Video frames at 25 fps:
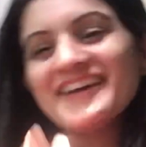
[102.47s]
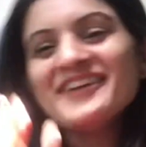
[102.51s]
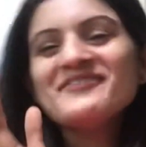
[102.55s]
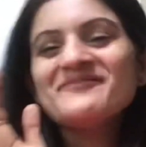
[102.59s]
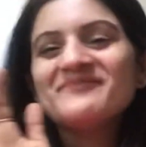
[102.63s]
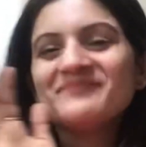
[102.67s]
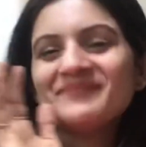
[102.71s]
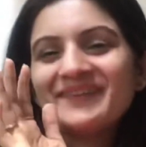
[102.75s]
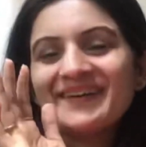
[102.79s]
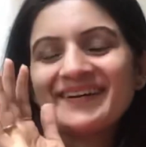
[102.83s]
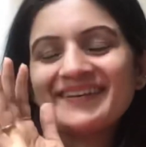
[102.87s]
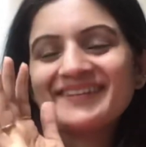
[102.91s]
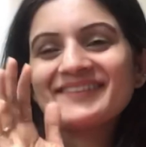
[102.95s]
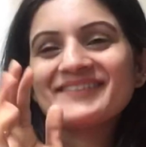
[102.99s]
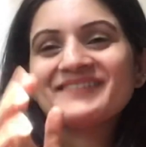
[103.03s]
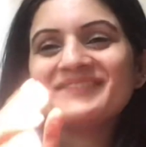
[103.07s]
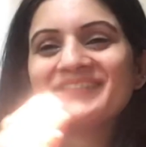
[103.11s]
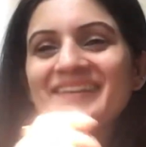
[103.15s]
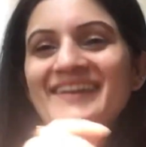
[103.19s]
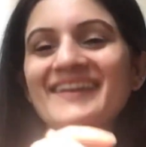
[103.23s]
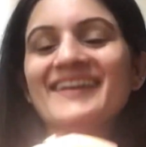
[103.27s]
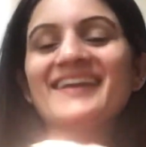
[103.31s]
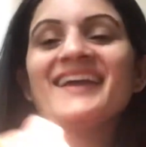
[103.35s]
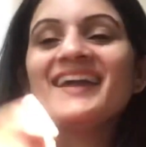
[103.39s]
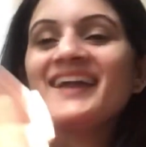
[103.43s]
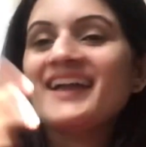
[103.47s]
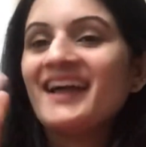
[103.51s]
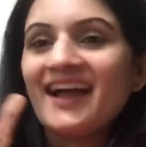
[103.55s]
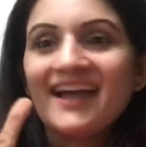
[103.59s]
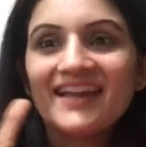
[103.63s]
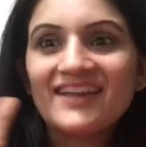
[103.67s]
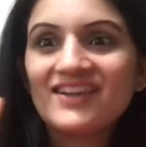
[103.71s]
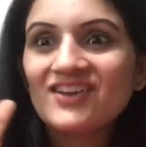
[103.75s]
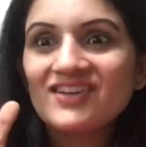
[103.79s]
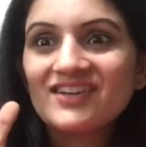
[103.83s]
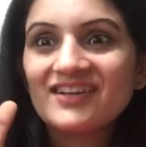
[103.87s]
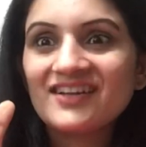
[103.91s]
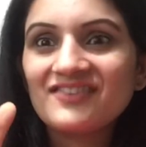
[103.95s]
Pardon me, I
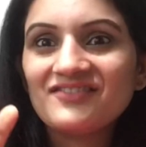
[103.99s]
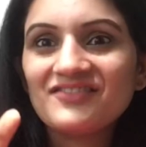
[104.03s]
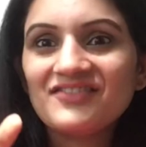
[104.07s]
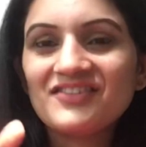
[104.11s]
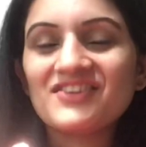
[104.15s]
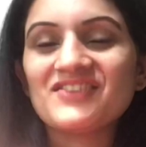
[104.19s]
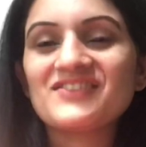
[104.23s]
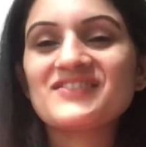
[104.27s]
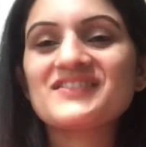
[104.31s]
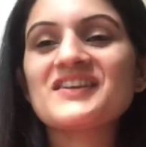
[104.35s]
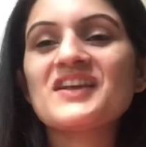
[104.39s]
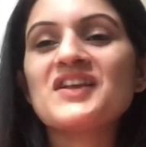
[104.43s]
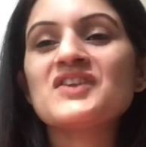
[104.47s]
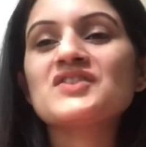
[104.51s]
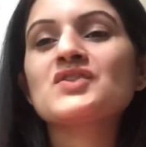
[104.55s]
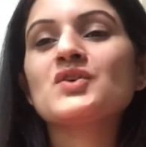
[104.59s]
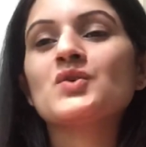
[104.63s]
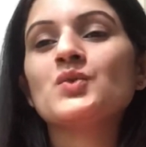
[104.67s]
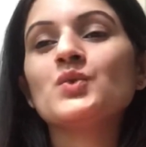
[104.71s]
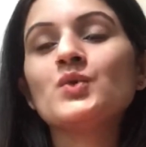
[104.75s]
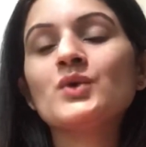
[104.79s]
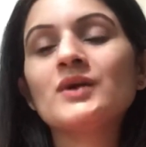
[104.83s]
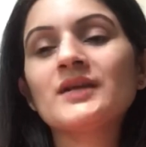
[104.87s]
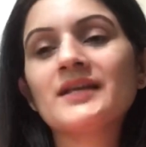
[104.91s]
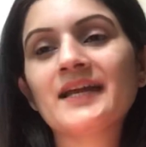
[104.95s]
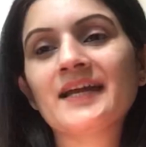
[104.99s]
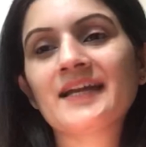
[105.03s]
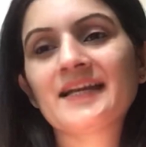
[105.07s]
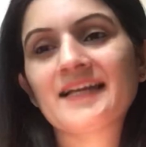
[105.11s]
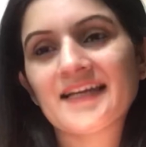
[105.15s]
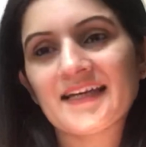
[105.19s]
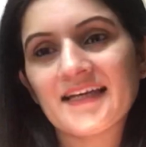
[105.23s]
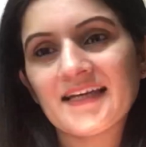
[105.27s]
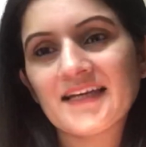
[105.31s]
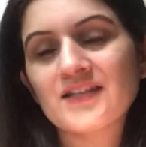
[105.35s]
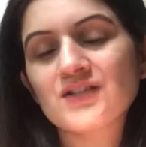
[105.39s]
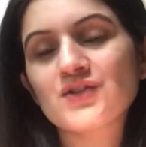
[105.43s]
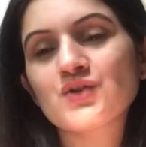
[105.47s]
got confused. So
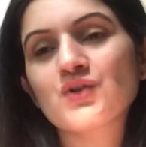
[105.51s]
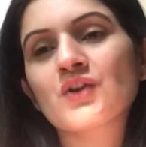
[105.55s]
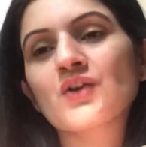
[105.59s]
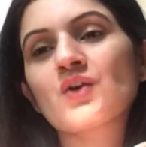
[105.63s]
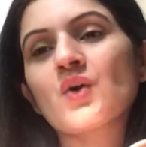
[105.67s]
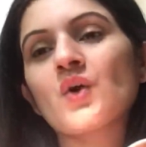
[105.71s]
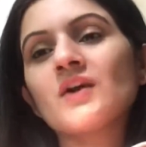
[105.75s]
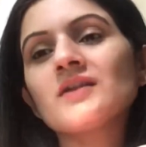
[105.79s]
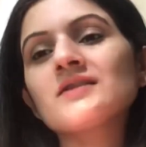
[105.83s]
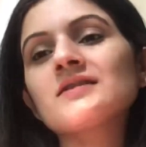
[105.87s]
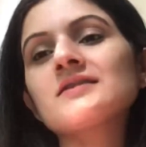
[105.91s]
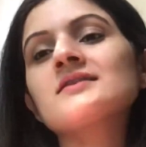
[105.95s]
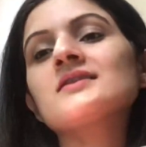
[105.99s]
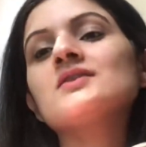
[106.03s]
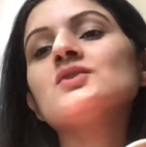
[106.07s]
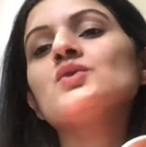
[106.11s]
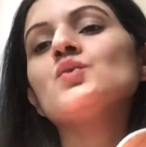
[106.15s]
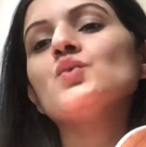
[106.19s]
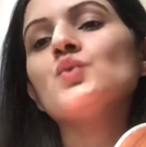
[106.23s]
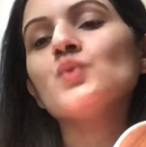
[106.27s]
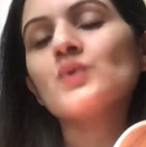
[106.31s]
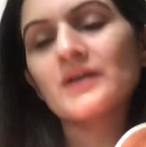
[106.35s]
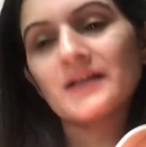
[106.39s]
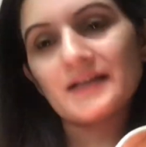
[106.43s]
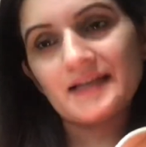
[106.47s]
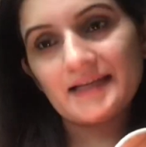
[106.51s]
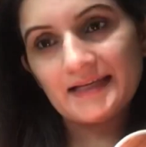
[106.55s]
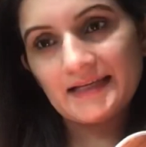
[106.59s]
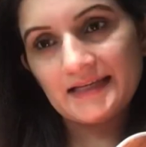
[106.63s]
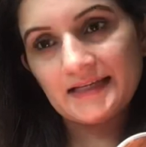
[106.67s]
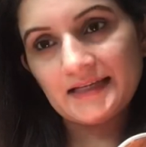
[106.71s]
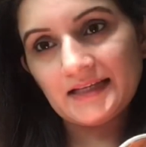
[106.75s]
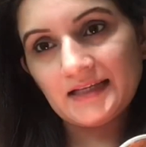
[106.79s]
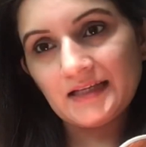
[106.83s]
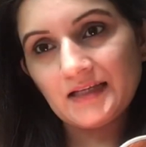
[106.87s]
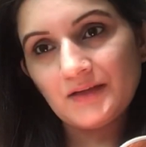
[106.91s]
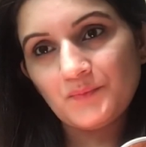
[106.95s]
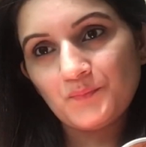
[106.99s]
ukulele, you can call it as an
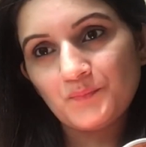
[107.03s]
ukulele,